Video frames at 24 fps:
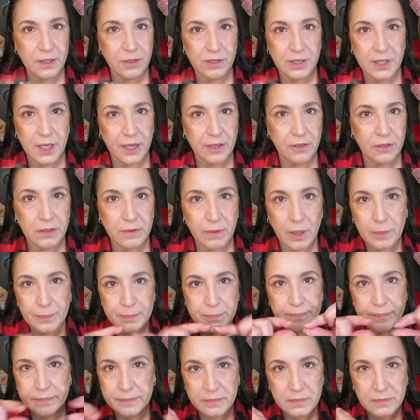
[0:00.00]
or t'other. I'll
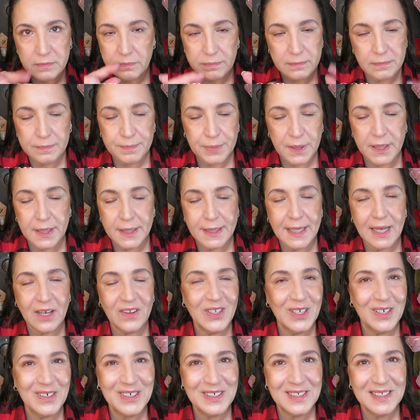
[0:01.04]
put it down
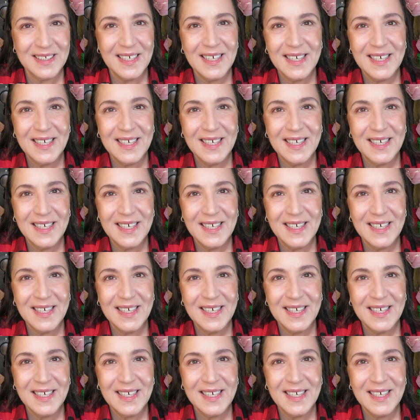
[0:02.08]
there.